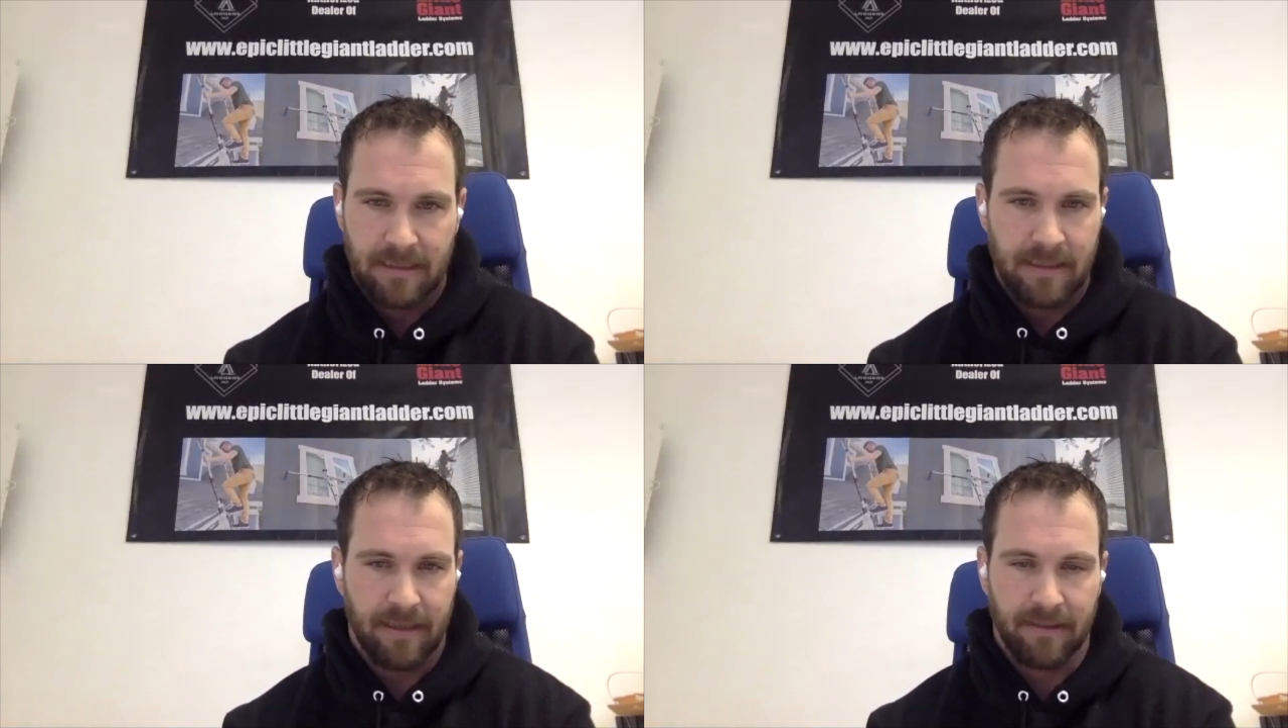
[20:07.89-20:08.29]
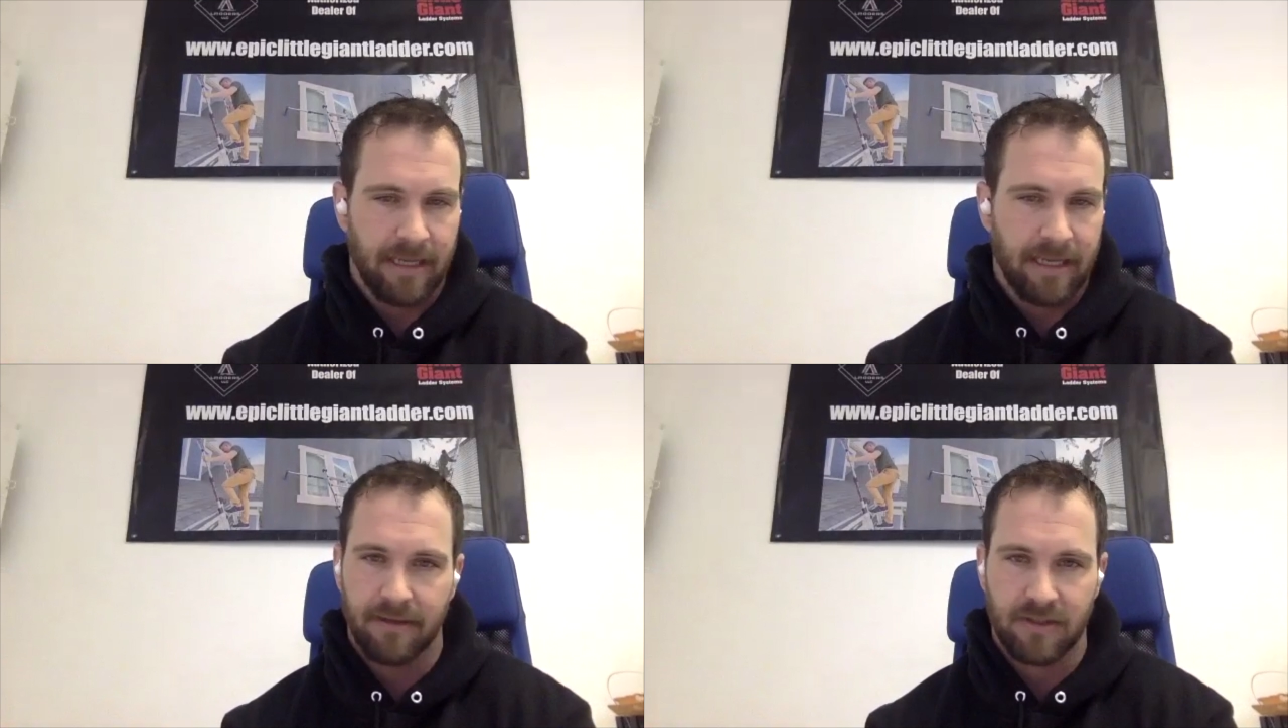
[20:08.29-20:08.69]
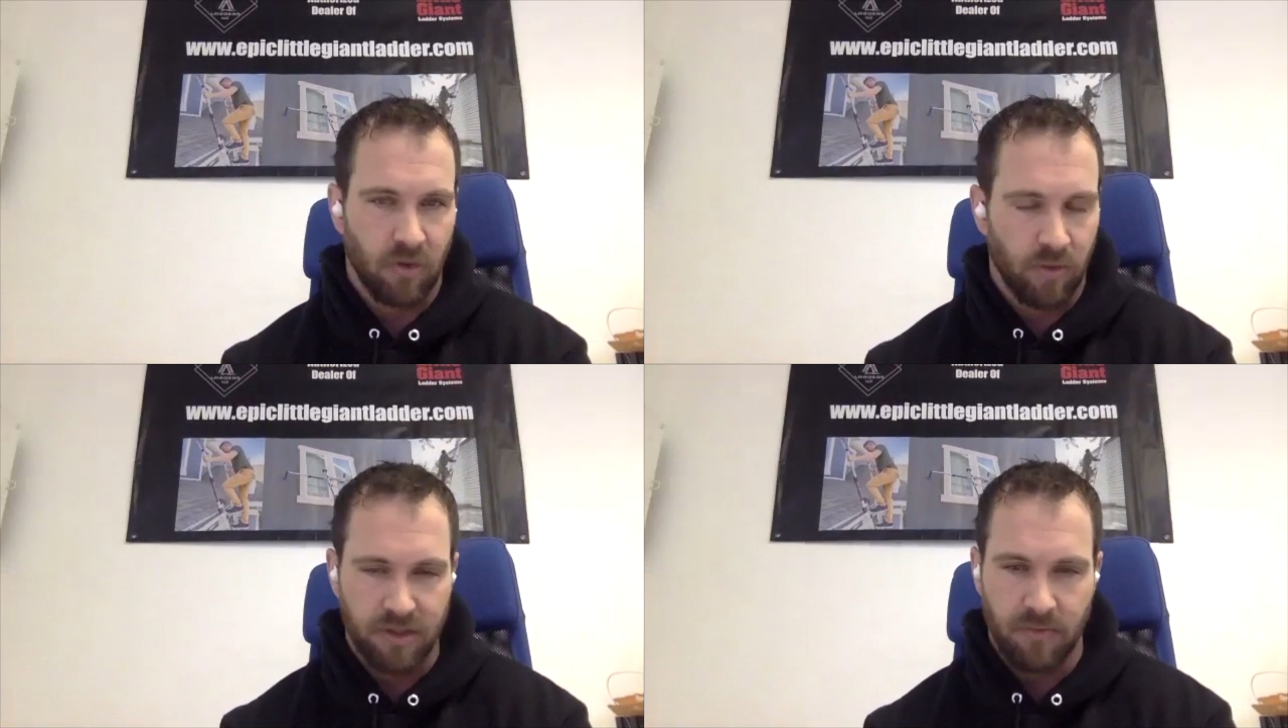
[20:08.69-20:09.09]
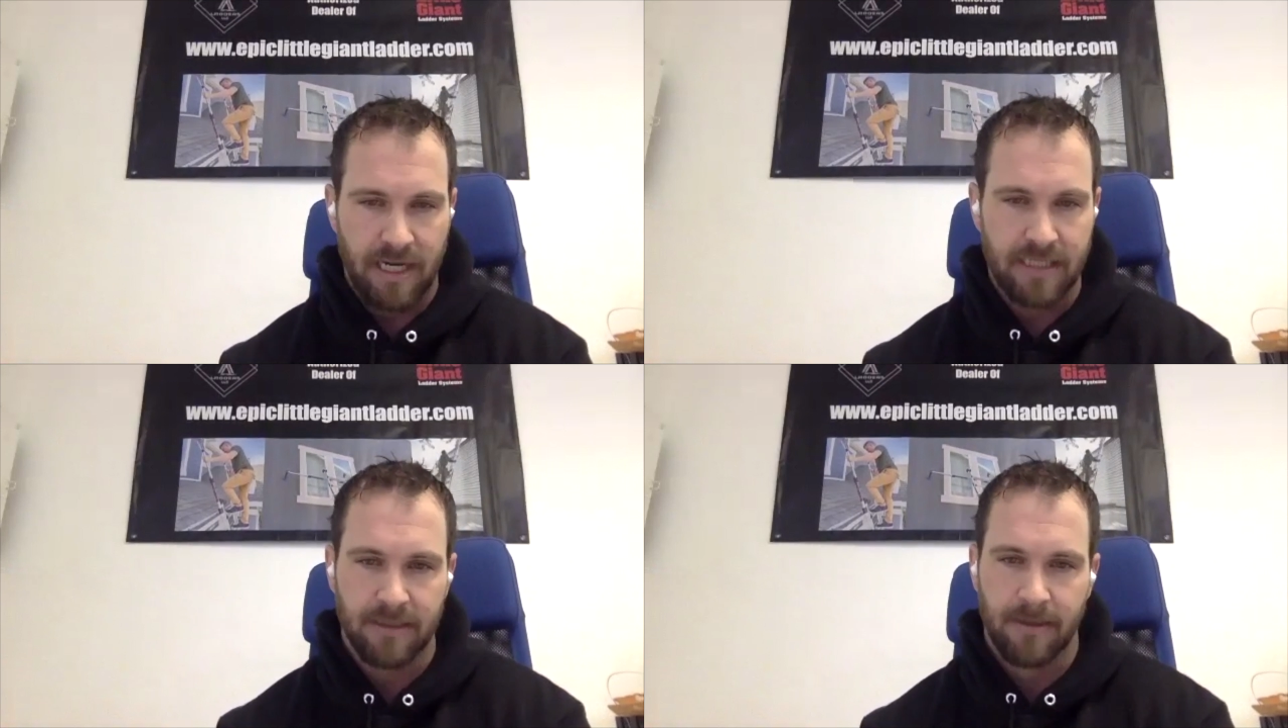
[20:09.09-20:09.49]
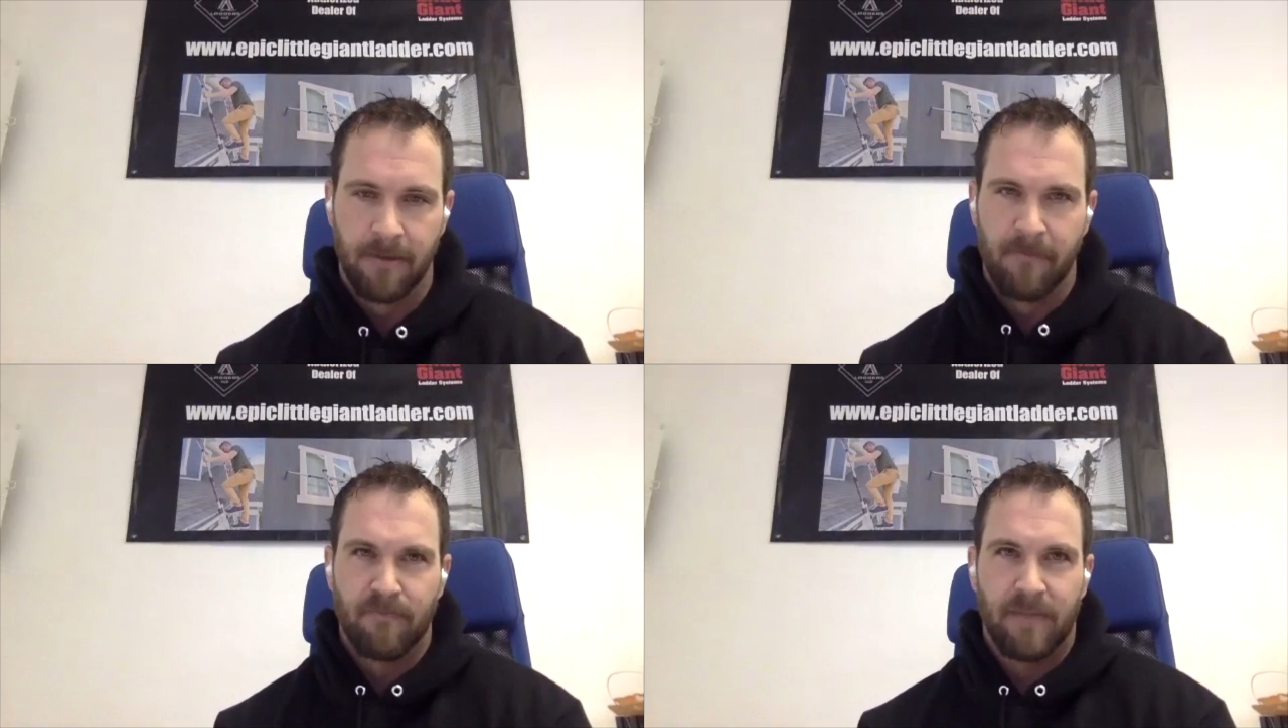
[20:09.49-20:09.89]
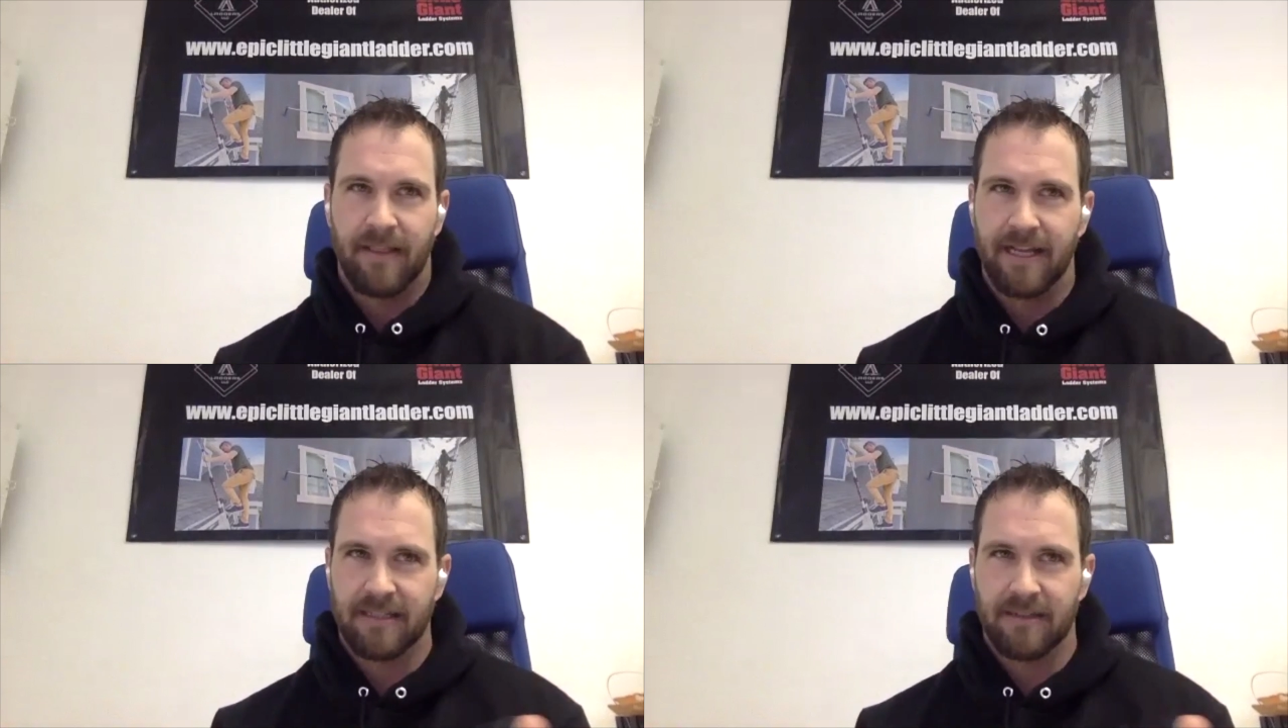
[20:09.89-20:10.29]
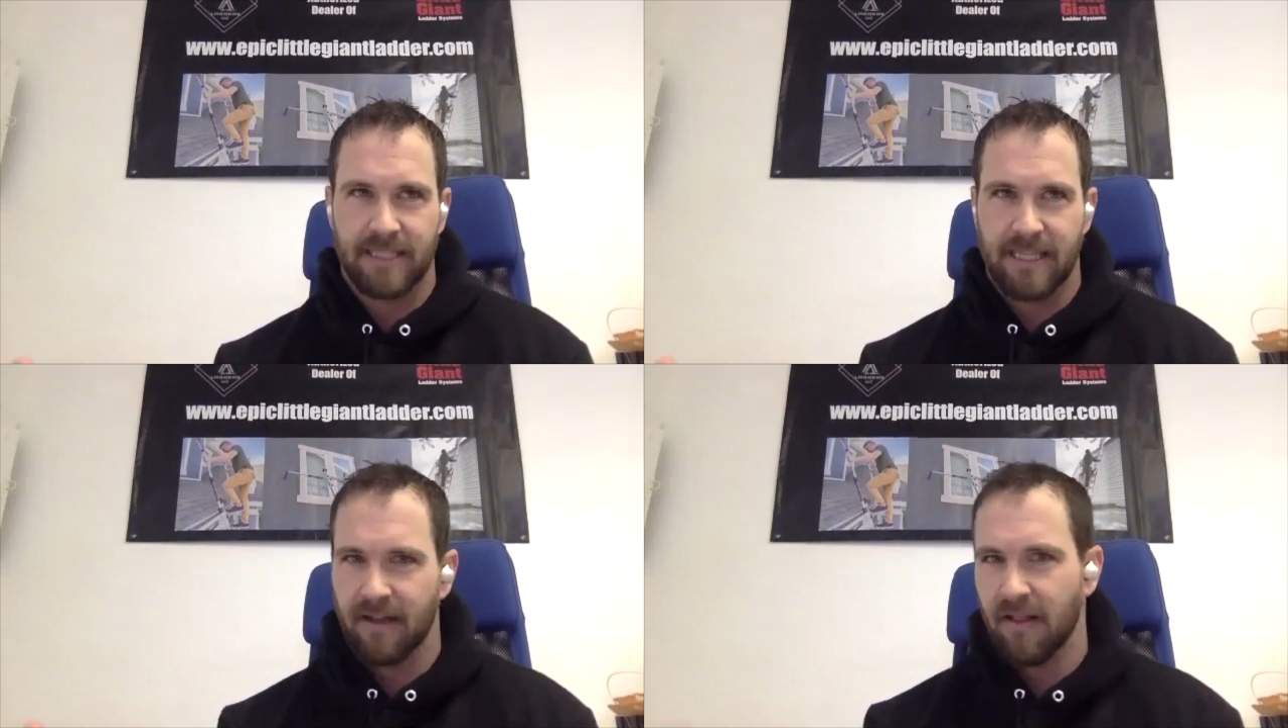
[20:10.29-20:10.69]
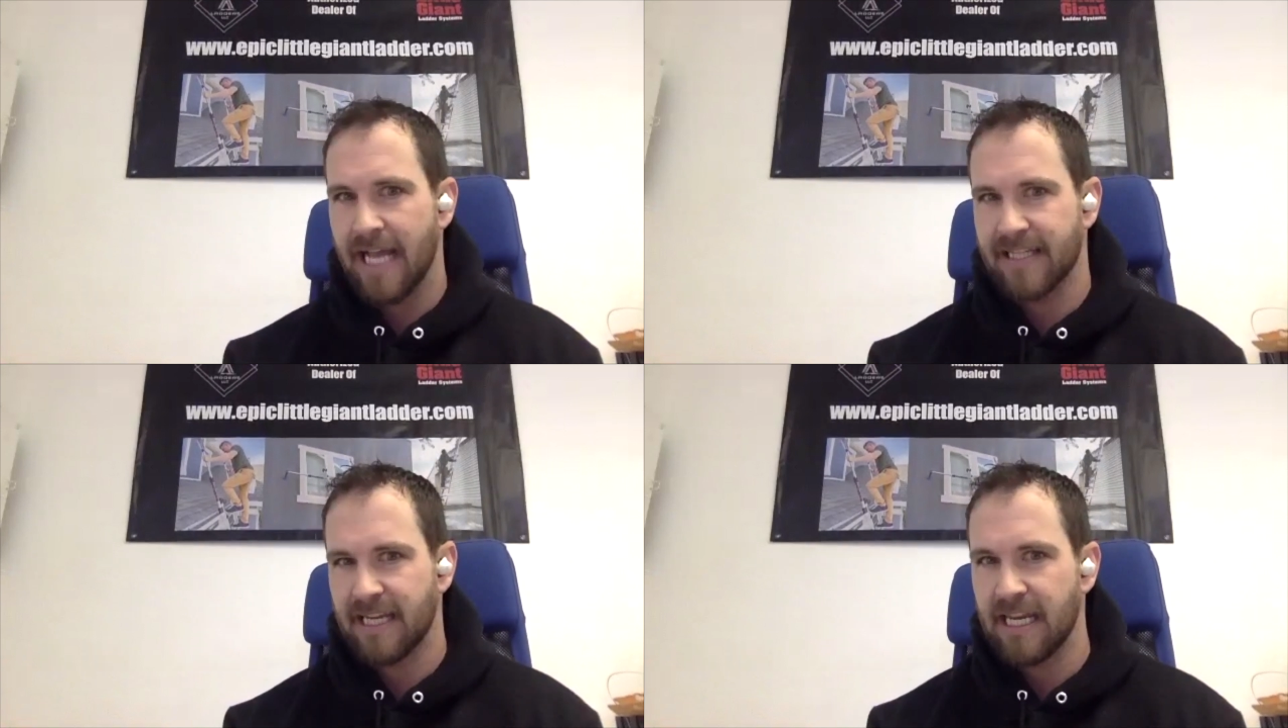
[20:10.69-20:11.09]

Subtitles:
That like storage wise, unless there's a class